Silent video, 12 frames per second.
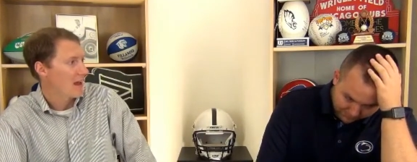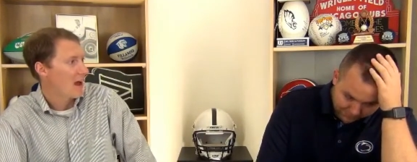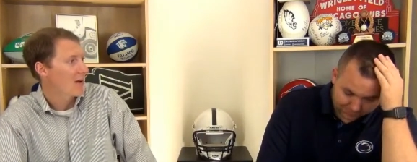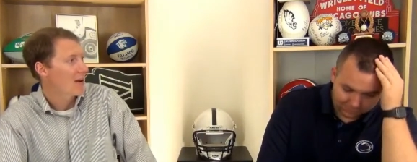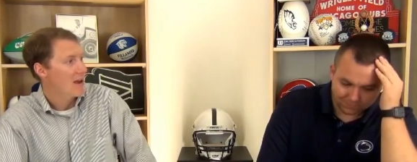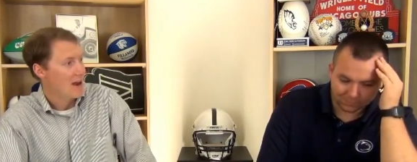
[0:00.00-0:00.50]

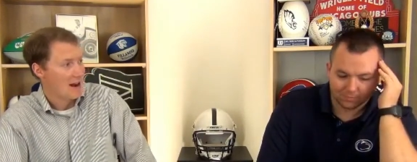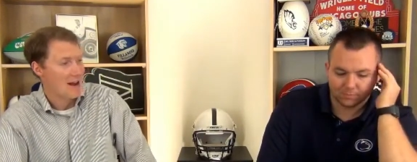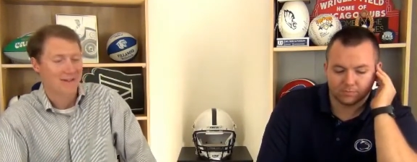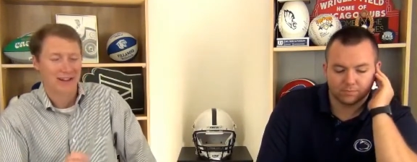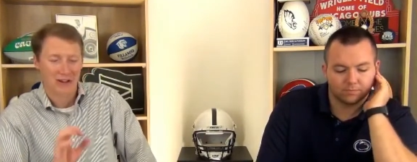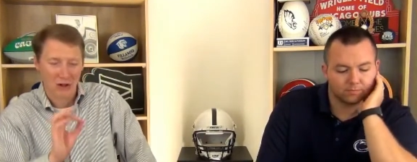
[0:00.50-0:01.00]
Speaker 1: out and
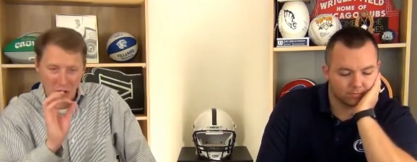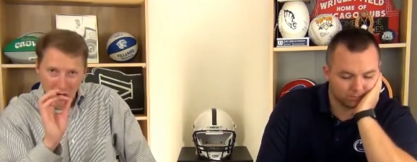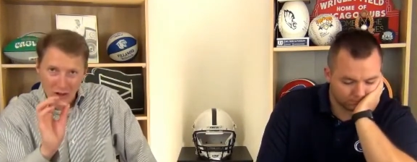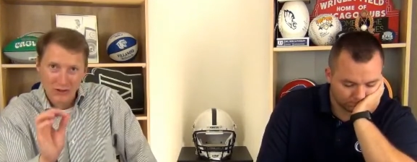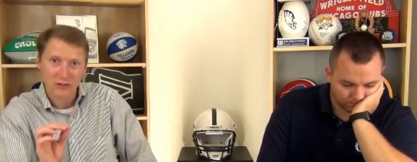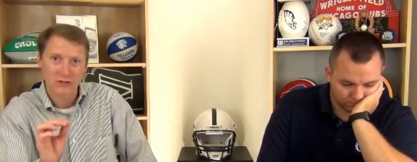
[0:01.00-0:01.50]
having
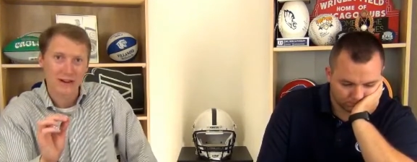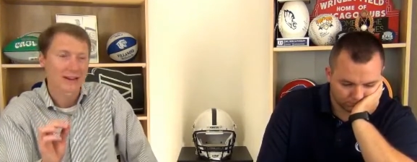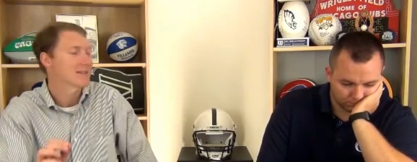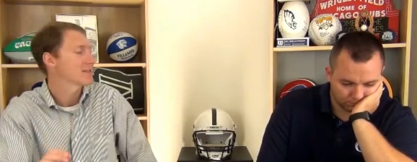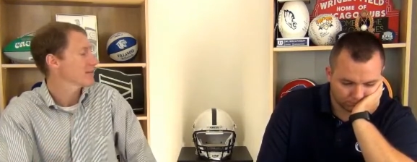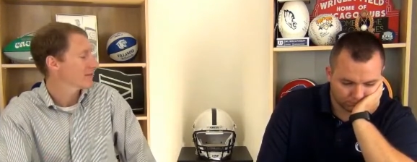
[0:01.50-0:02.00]
long
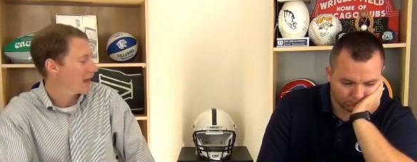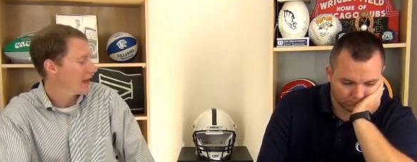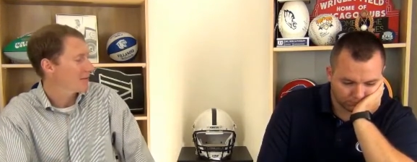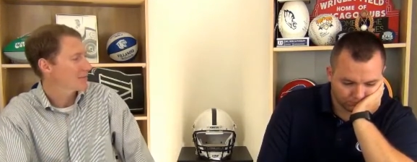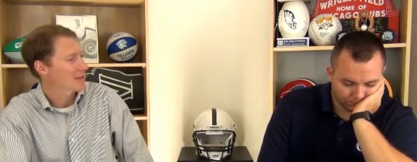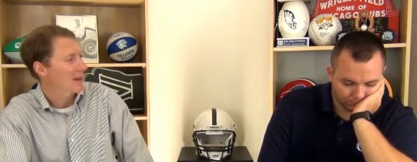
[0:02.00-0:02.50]
stretches of
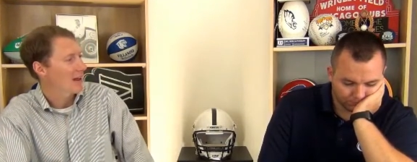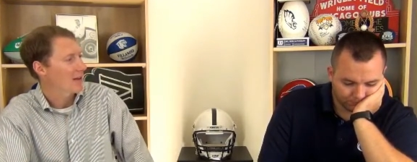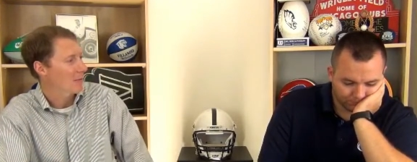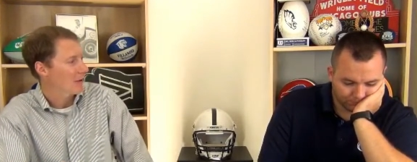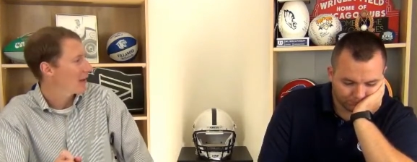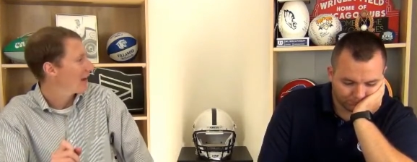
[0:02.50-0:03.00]
games,
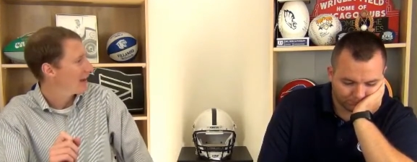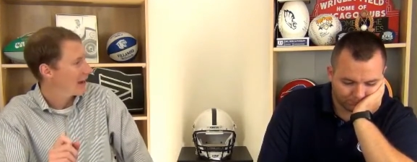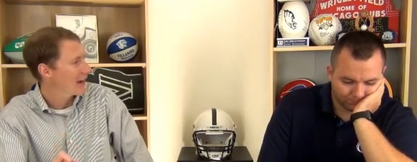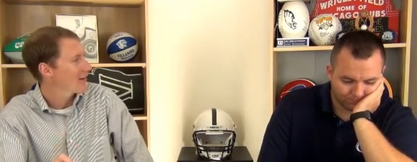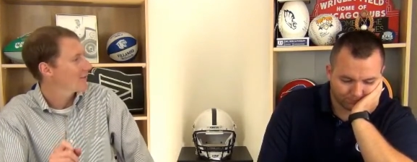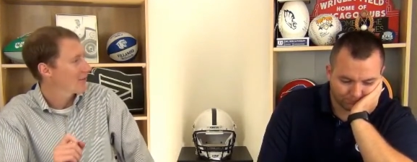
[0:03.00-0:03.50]
Tyler, where they
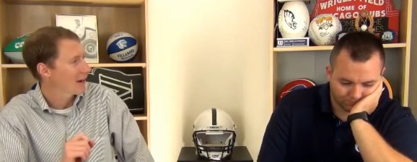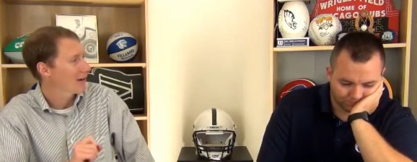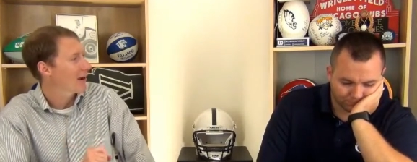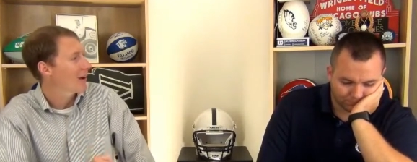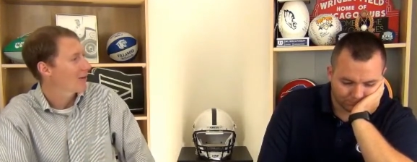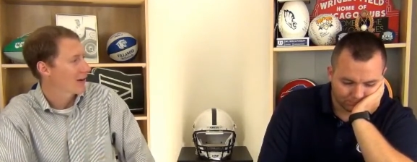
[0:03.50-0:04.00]
can't
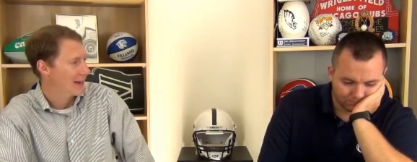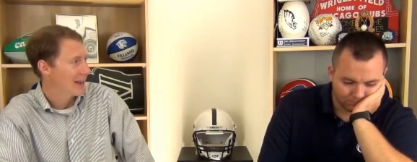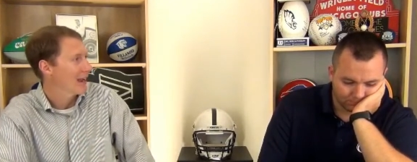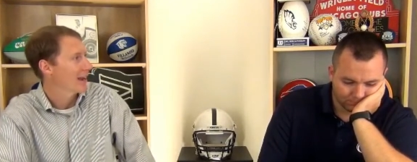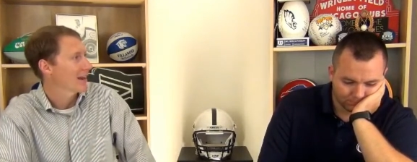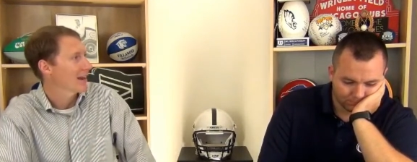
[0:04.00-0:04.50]
figure out and
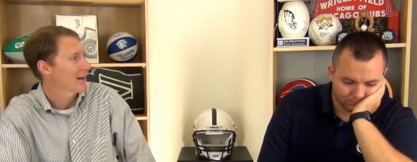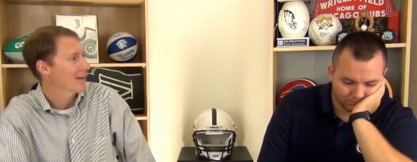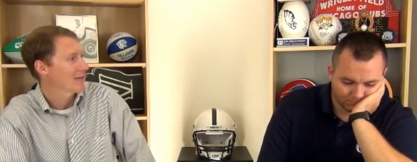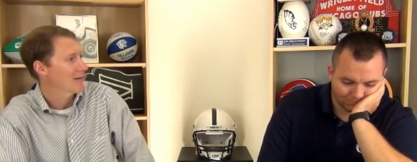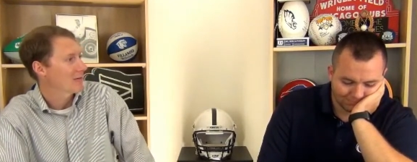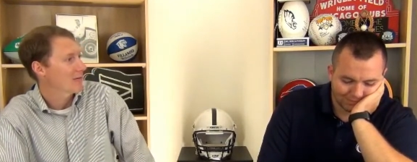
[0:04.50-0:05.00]
can't get out
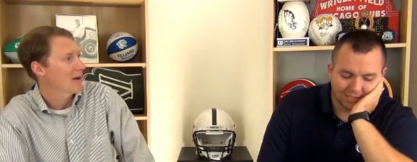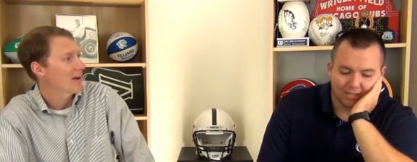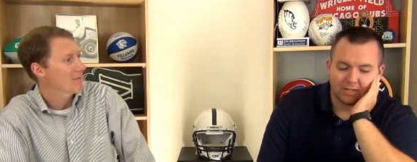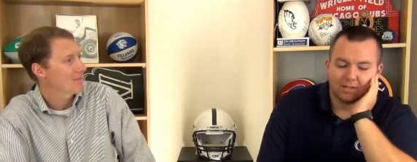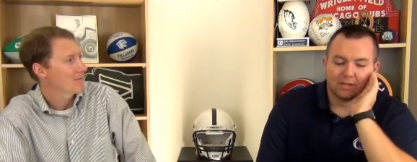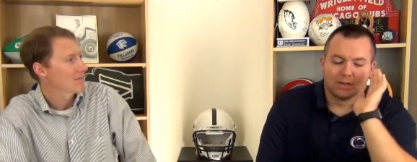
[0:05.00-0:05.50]
of their own way.
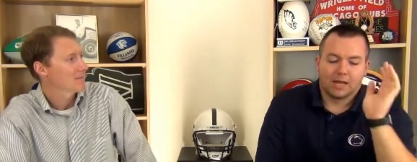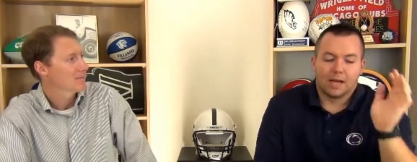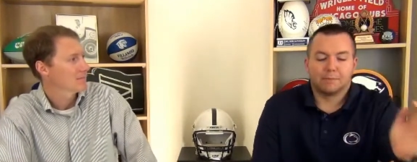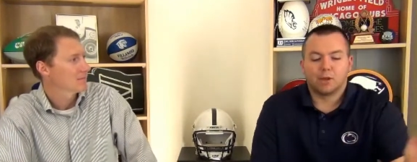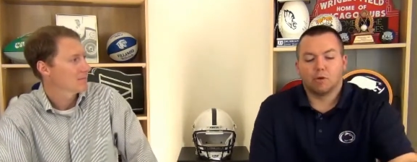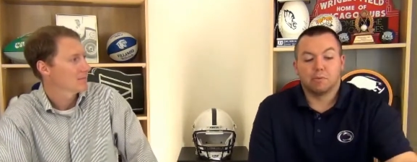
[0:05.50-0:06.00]

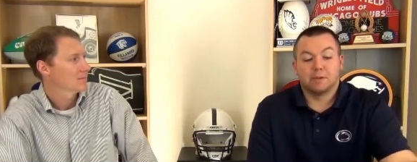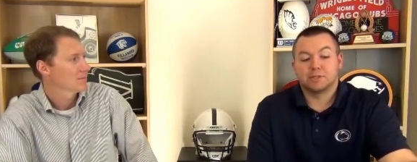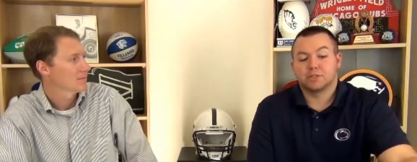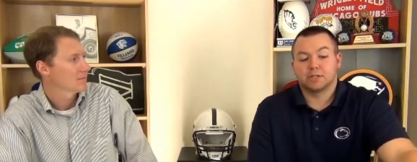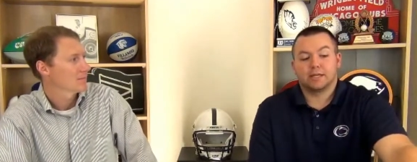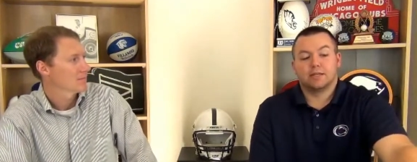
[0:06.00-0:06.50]
Speaker 2: I'm going
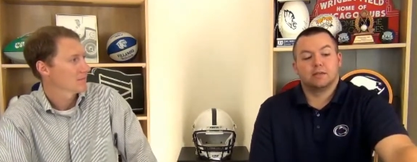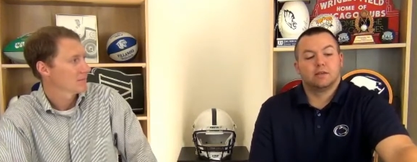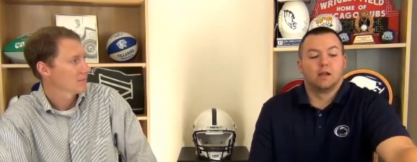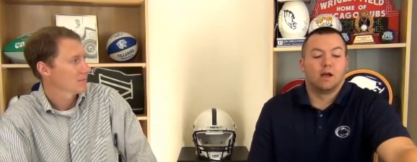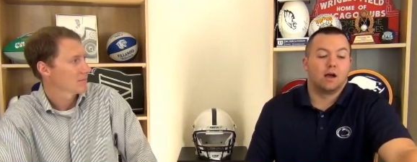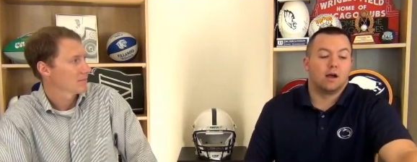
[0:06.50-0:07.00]
Michigan.
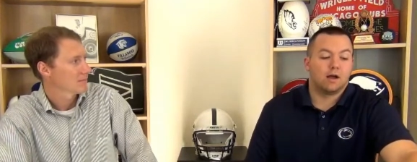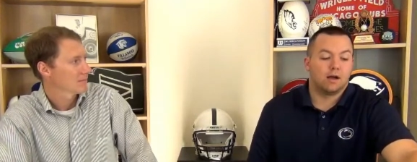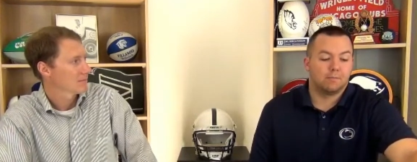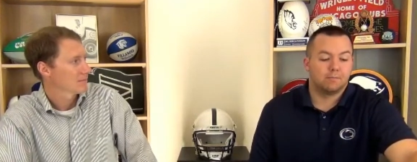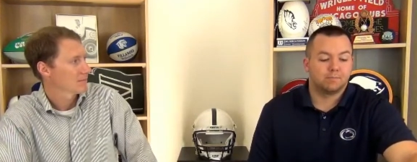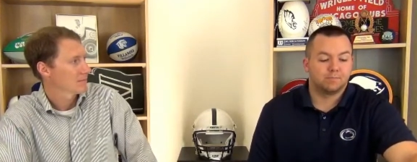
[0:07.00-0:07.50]

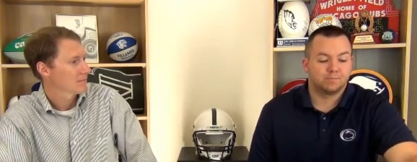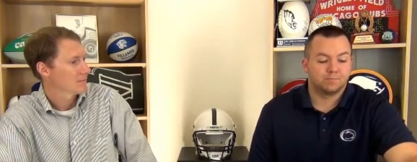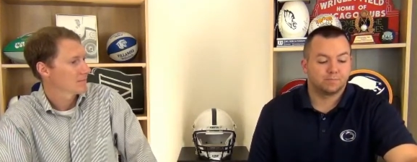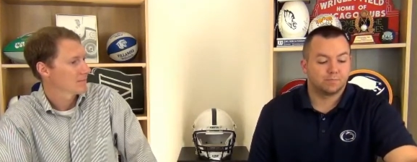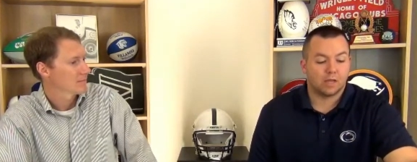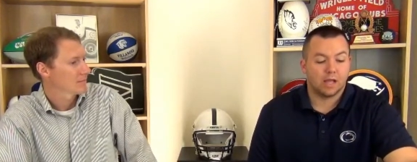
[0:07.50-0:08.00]
Um,
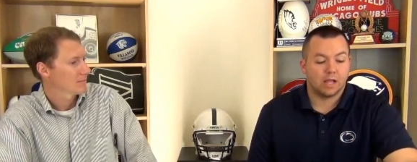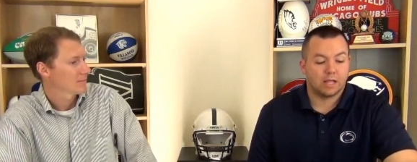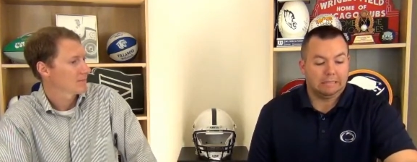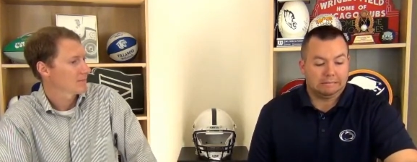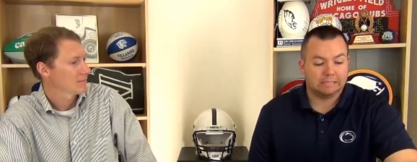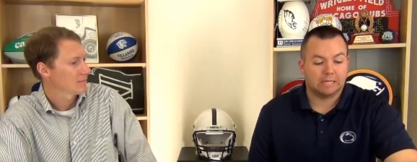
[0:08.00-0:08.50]

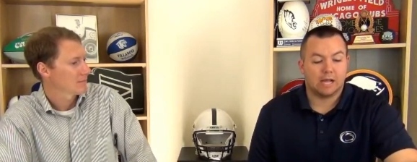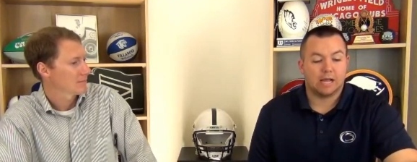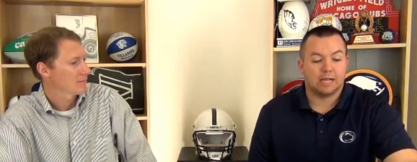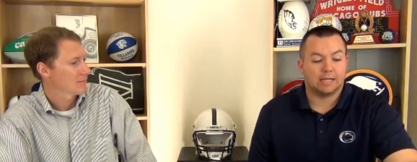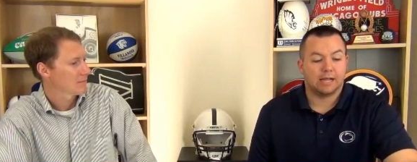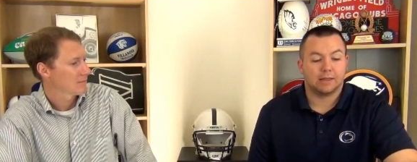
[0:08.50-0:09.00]

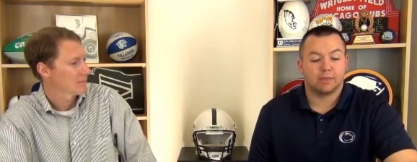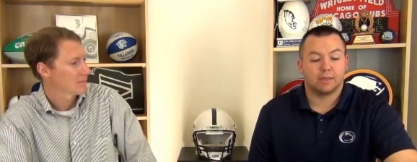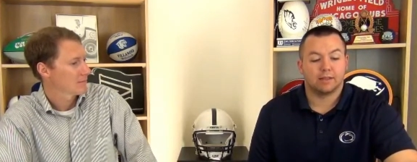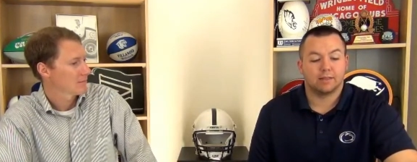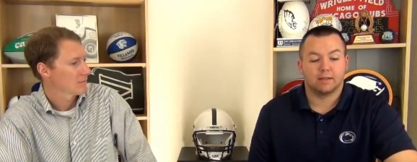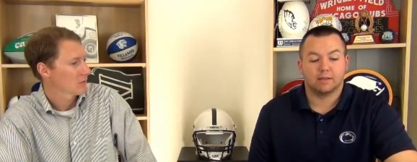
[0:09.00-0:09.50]
I, I,
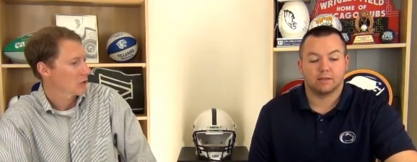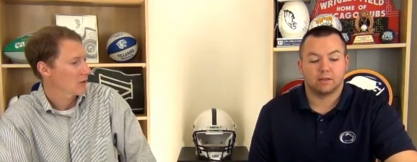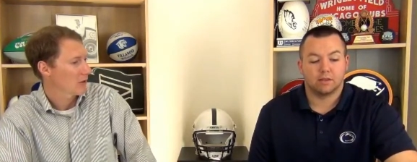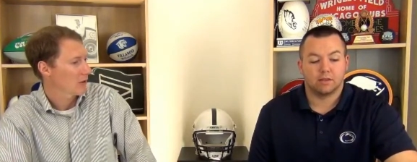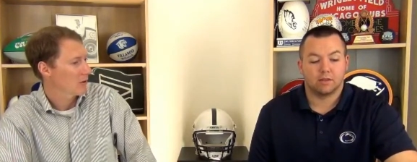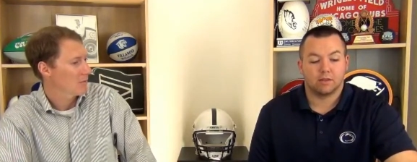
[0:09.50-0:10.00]
think that
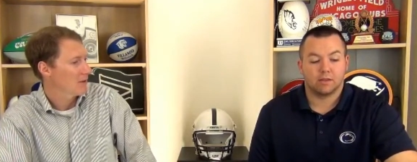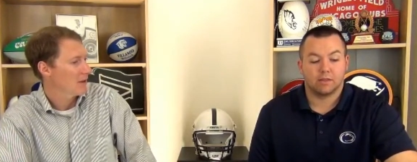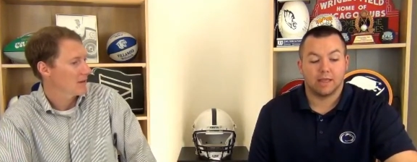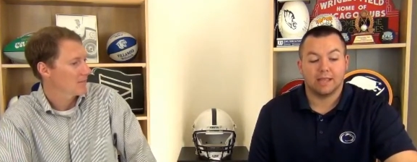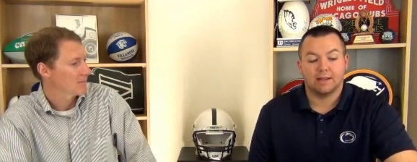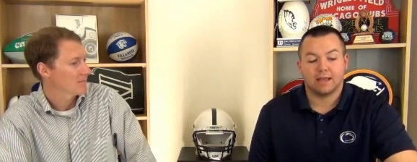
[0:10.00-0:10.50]
certainly could be
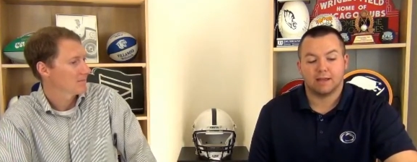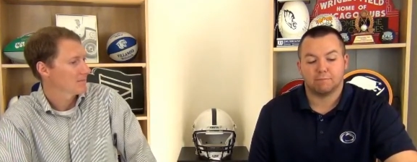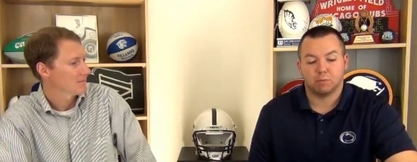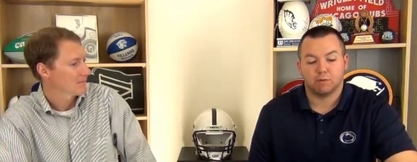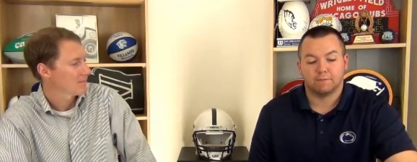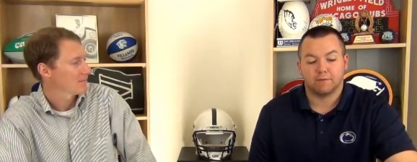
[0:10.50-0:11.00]
eight and a
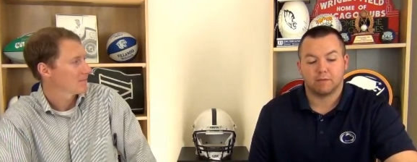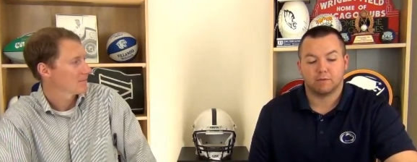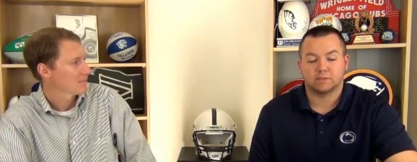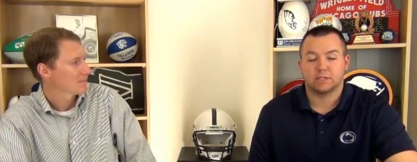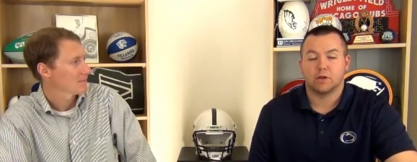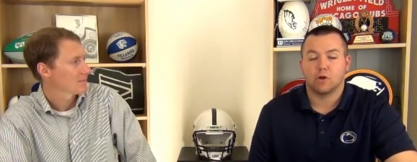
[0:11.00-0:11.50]
half point favorites at